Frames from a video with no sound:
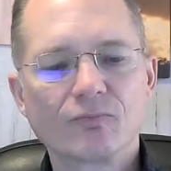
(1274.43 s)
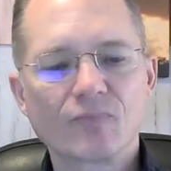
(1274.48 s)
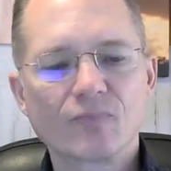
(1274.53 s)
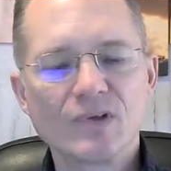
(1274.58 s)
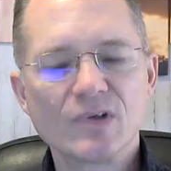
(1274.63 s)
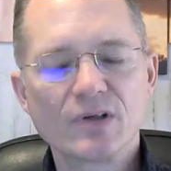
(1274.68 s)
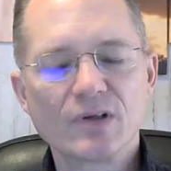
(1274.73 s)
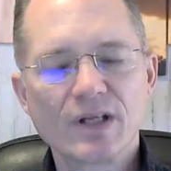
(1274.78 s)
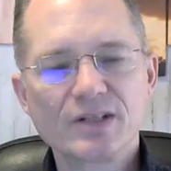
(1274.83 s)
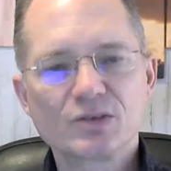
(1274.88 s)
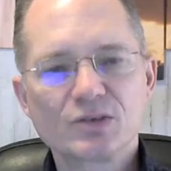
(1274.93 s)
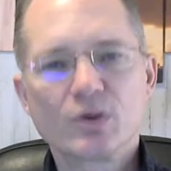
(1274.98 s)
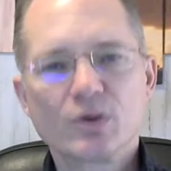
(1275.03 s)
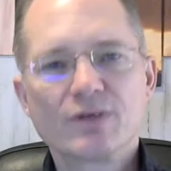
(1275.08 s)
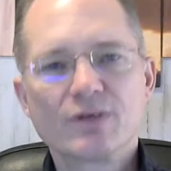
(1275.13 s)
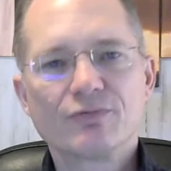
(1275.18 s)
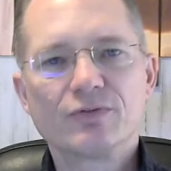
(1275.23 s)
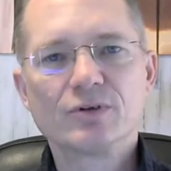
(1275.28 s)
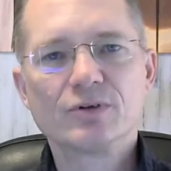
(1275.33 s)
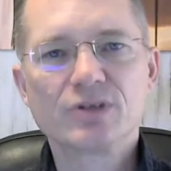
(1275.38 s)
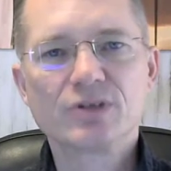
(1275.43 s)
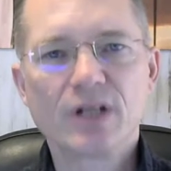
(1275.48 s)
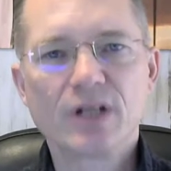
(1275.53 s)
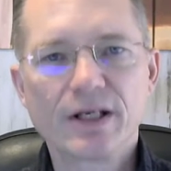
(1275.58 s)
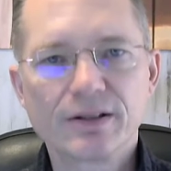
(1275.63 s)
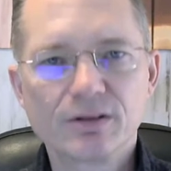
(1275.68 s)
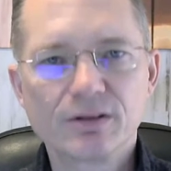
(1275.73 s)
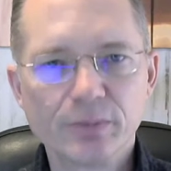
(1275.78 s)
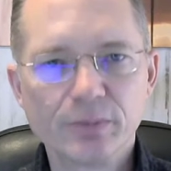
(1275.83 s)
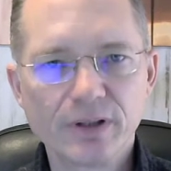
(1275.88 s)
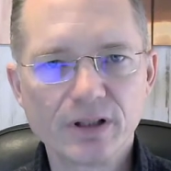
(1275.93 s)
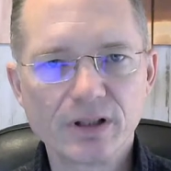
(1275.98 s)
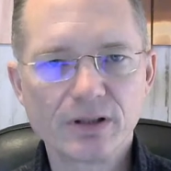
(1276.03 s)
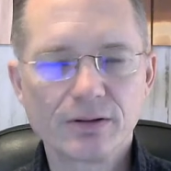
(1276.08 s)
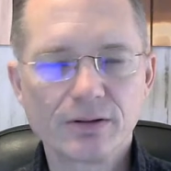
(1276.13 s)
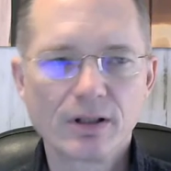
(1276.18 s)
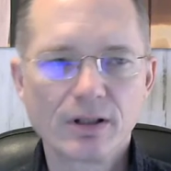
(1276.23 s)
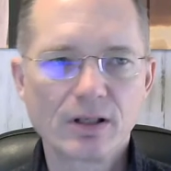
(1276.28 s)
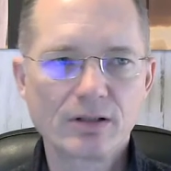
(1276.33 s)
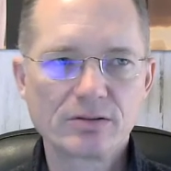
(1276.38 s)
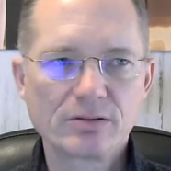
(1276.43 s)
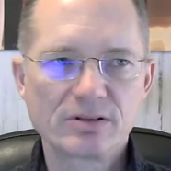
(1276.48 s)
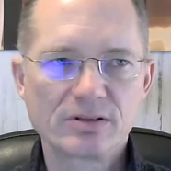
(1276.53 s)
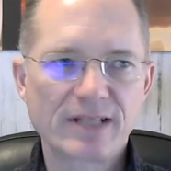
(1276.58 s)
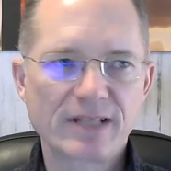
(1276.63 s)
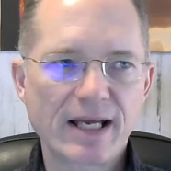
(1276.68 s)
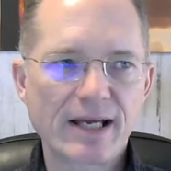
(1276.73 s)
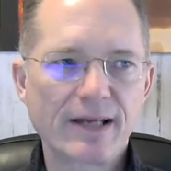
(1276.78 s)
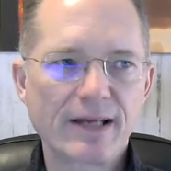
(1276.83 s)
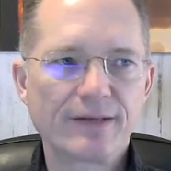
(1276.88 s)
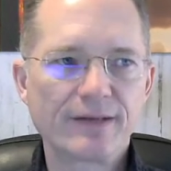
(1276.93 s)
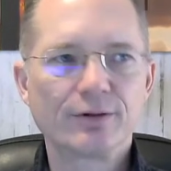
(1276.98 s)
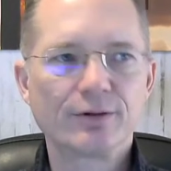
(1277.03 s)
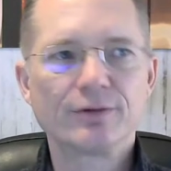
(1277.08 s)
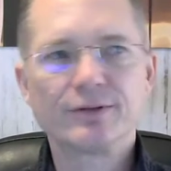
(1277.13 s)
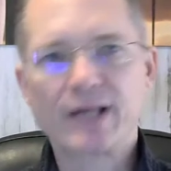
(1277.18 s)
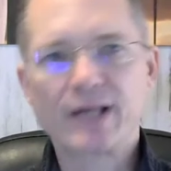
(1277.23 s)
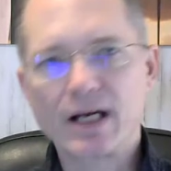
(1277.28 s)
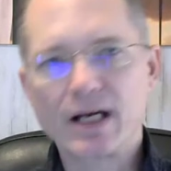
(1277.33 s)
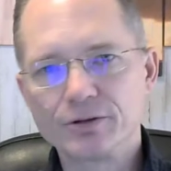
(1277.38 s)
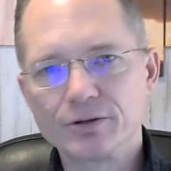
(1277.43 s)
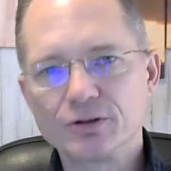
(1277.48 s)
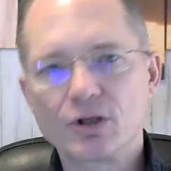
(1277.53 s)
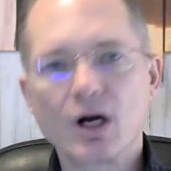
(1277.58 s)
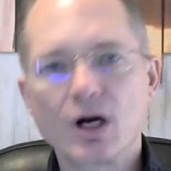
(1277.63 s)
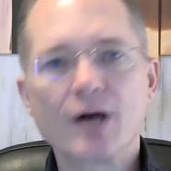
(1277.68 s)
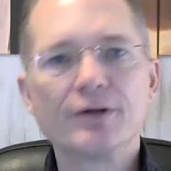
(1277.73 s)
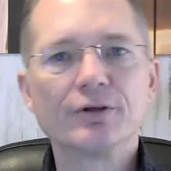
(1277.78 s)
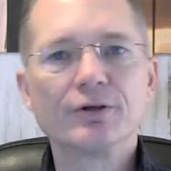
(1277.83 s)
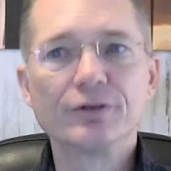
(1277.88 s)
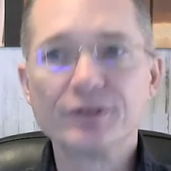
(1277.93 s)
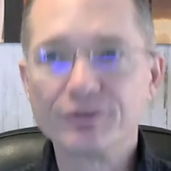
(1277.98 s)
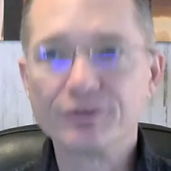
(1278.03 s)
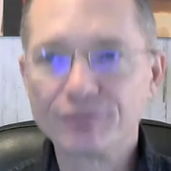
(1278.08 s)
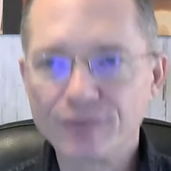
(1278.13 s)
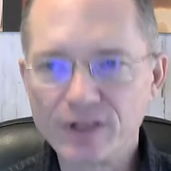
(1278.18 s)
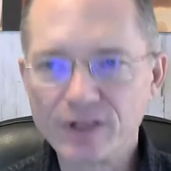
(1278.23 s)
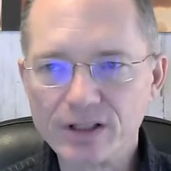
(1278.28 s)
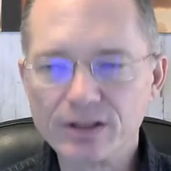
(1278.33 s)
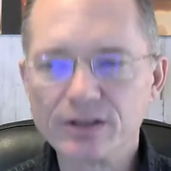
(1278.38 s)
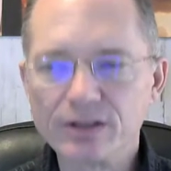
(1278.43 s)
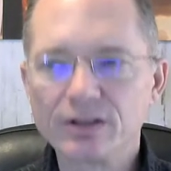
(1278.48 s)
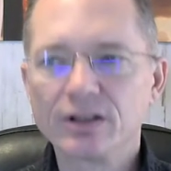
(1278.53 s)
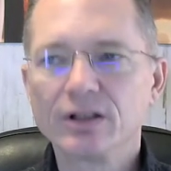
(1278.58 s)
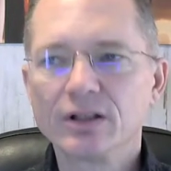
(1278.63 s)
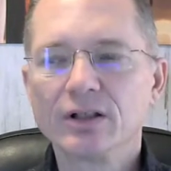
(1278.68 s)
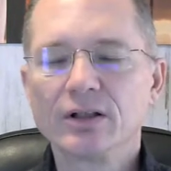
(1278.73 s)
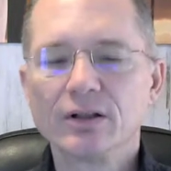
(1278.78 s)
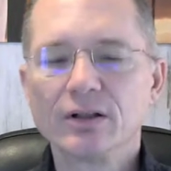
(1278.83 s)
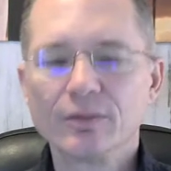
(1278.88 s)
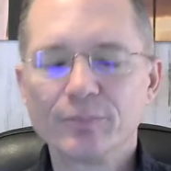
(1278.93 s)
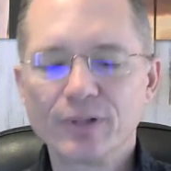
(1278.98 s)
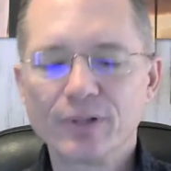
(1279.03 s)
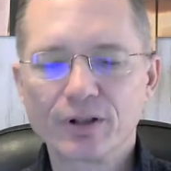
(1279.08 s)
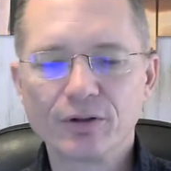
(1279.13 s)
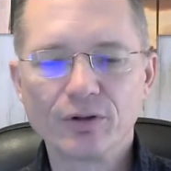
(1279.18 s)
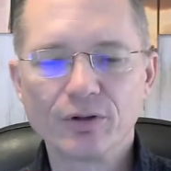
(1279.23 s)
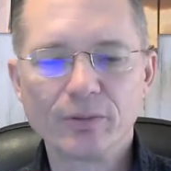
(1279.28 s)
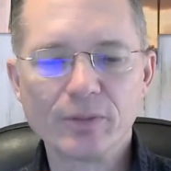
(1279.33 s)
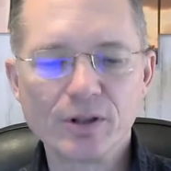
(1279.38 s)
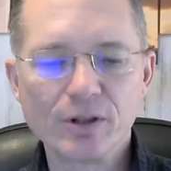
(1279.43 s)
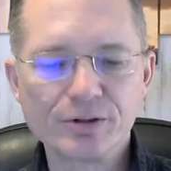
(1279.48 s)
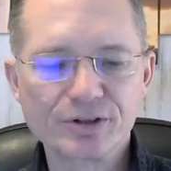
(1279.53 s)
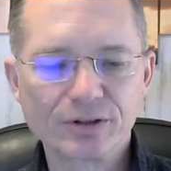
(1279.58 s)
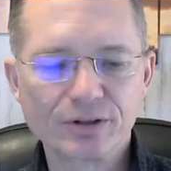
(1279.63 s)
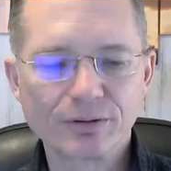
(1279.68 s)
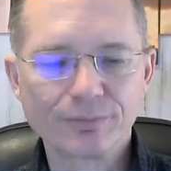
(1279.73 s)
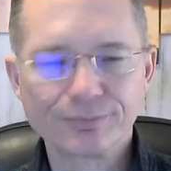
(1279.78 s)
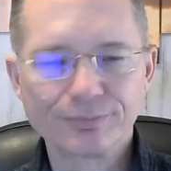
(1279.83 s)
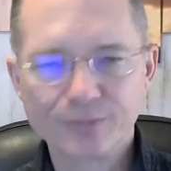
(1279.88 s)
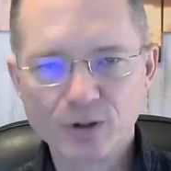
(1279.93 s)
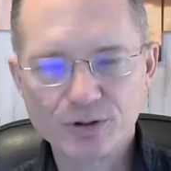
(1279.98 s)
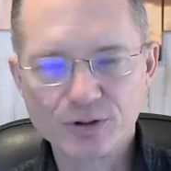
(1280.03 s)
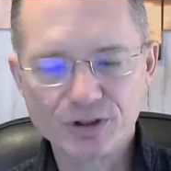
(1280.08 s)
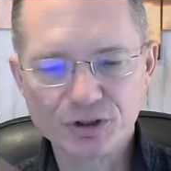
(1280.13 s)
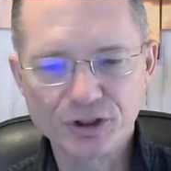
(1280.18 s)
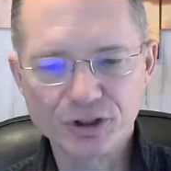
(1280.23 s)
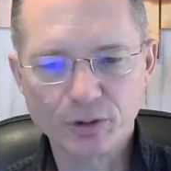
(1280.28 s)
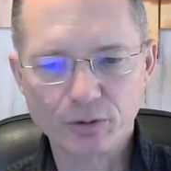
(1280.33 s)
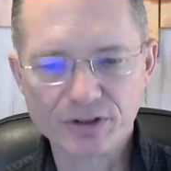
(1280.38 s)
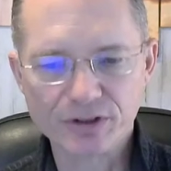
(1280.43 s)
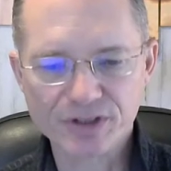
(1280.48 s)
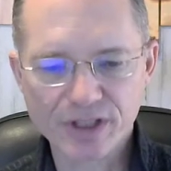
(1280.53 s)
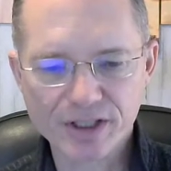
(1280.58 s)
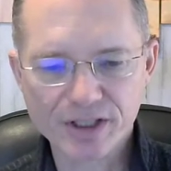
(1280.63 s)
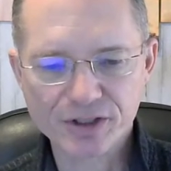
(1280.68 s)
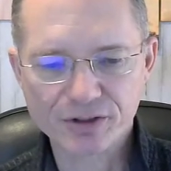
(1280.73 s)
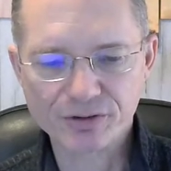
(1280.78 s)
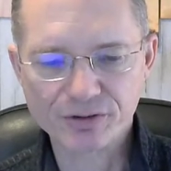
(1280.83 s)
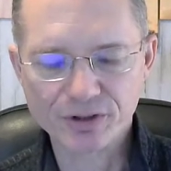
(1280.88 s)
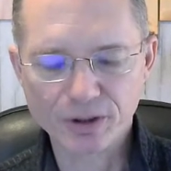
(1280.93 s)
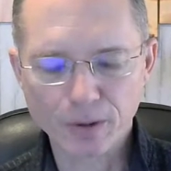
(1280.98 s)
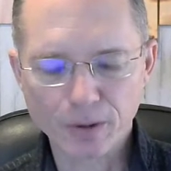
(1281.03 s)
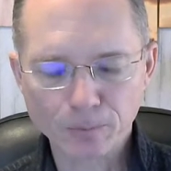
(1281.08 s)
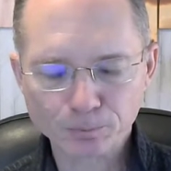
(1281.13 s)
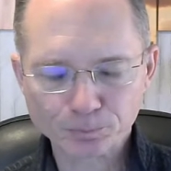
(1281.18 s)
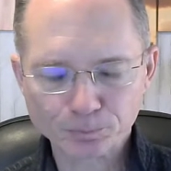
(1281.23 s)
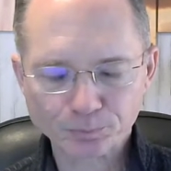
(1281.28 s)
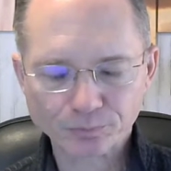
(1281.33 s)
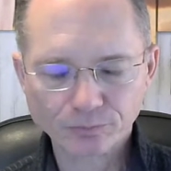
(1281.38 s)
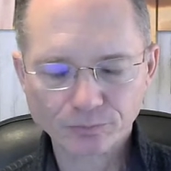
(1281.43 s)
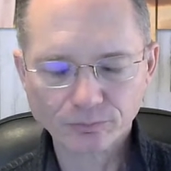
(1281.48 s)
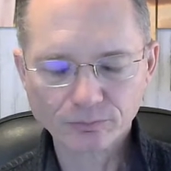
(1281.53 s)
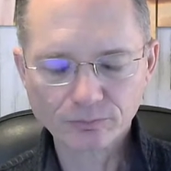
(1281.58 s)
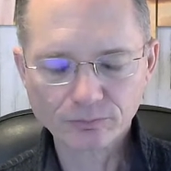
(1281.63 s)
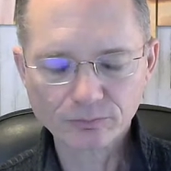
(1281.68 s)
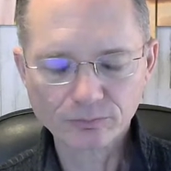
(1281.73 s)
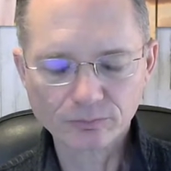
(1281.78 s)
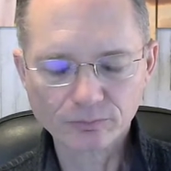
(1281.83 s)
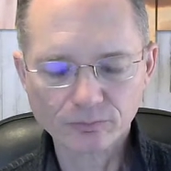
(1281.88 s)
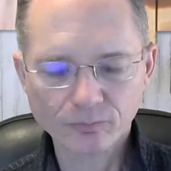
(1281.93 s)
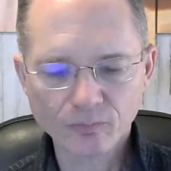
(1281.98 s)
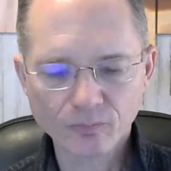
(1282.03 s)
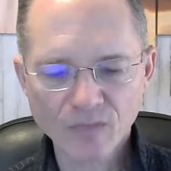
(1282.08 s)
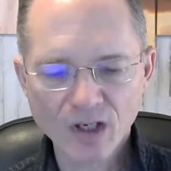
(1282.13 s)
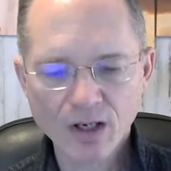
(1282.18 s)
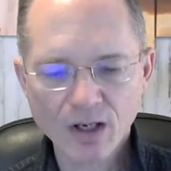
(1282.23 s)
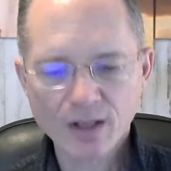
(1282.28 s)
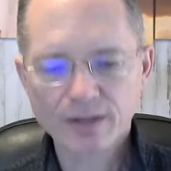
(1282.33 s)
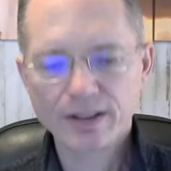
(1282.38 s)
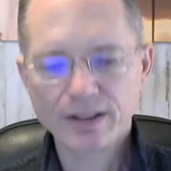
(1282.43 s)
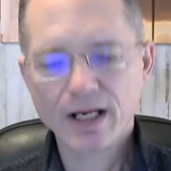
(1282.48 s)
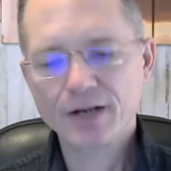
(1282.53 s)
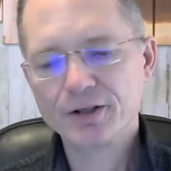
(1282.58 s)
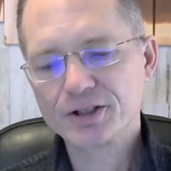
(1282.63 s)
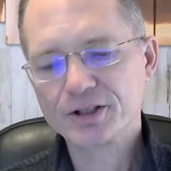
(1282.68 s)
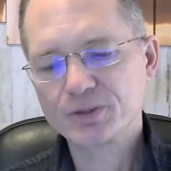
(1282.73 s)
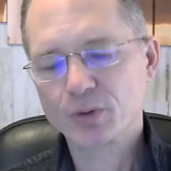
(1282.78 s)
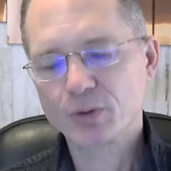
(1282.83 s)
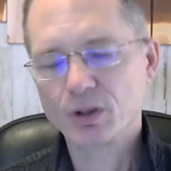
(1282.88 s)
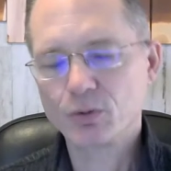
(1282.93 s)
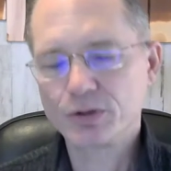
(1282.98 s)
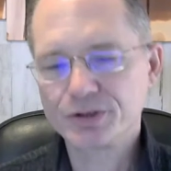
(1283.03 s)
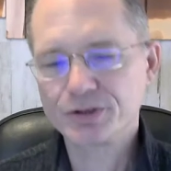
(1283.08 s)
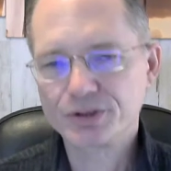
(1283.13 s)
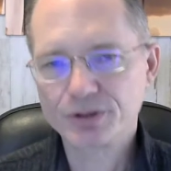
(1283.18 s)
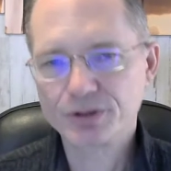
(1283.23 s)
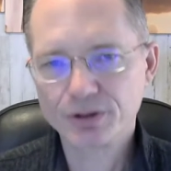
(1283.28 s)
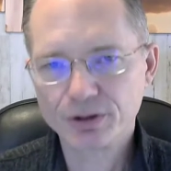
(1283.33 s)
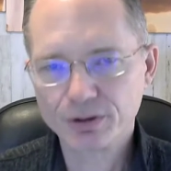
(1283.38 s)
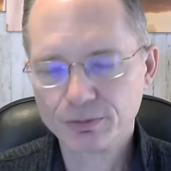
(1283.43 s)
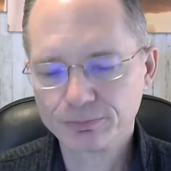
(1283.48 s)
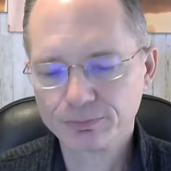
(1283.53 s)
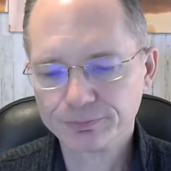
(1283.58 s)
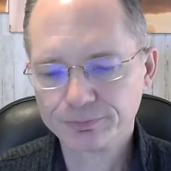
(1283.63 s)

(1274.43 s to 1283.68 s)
You know, that's what it feels like to be sad or downtrodden or defeated. Pick your emotion. I'm using generalizations here. Now here's what I want you to do.